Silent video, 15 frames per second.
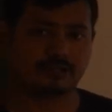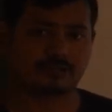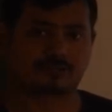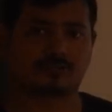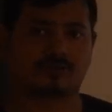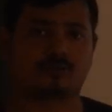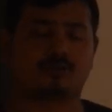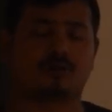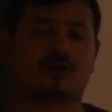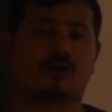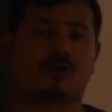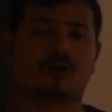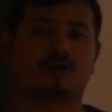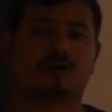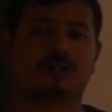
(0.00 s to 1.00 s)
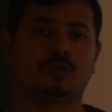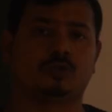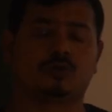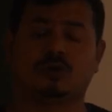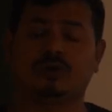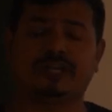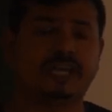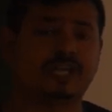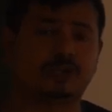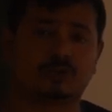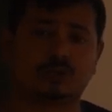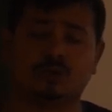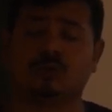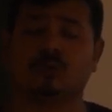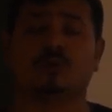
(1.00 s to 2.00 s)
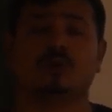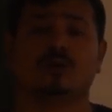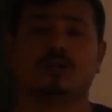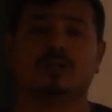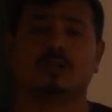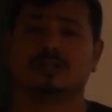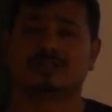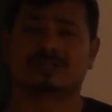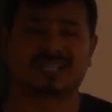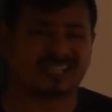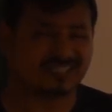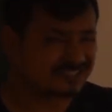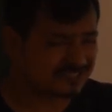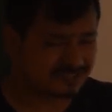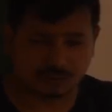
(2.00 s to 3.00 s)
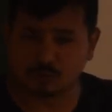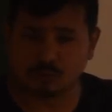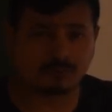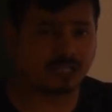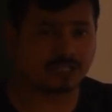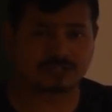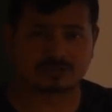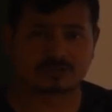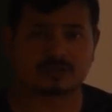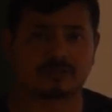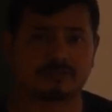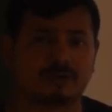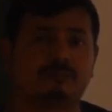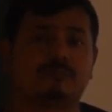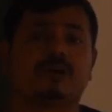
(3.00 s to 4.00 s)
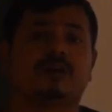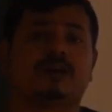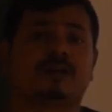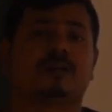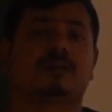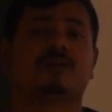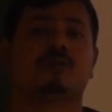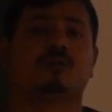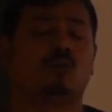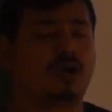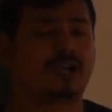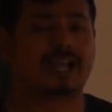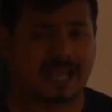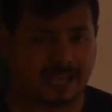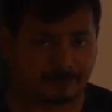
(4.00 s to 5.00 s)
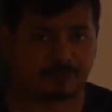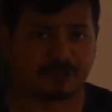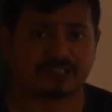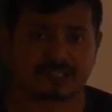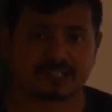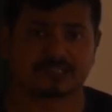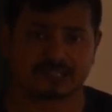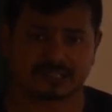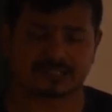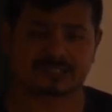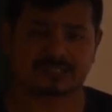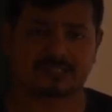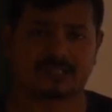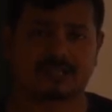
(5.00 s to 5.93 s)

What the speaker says: So you don't need to stress too much to remember what happens in this.